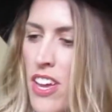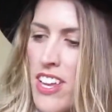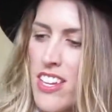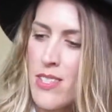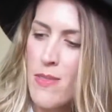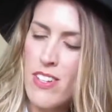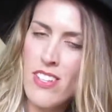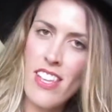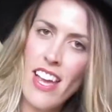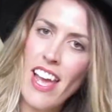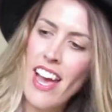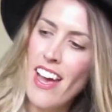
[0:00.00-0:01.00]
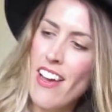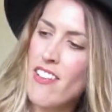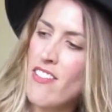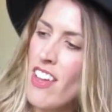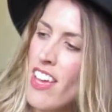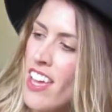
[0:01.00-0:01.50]
it as much as I have,
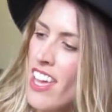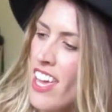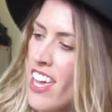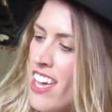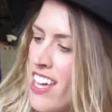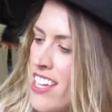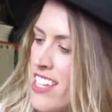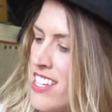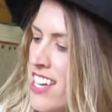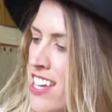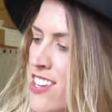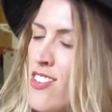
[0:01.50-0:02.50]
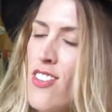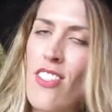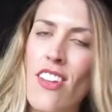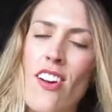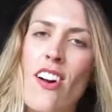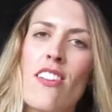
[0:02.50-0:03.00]
and uh, know
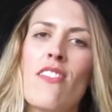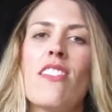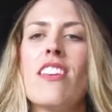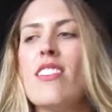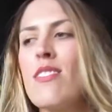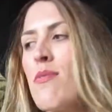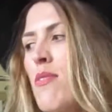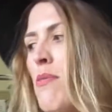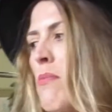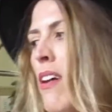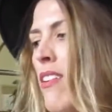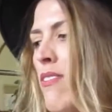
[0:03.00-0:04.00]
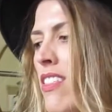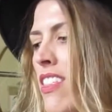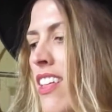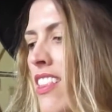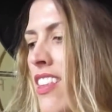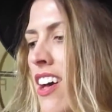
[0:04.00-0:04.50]
that all of these were bought with
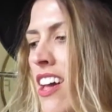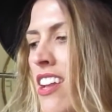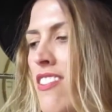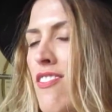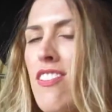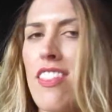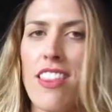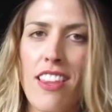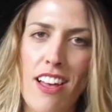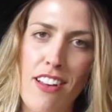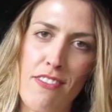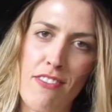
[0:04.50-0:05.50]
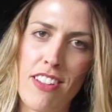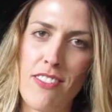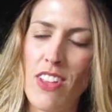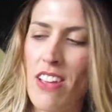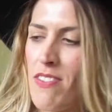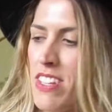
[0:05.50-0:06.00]
a lot of love and
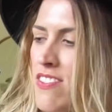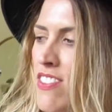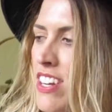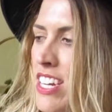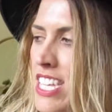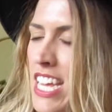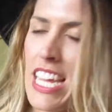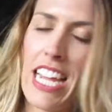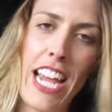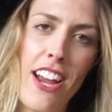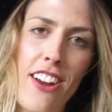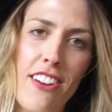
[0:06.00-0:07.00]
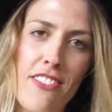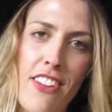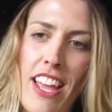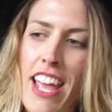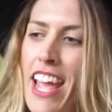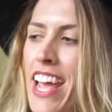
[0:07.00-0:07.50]
have been very taken care
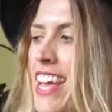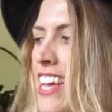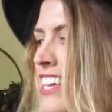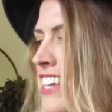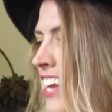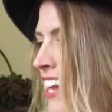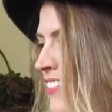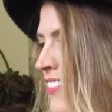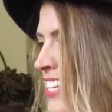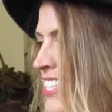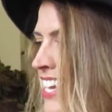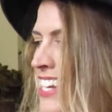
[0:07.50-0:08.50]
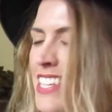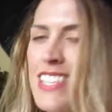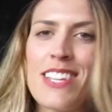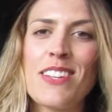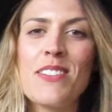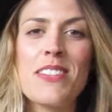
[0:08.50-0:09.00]
of and I'm um, excited to
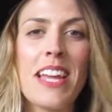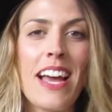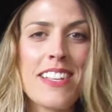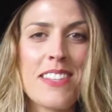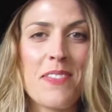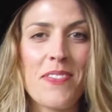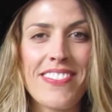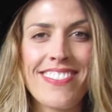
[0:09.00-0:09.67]
see who snags them.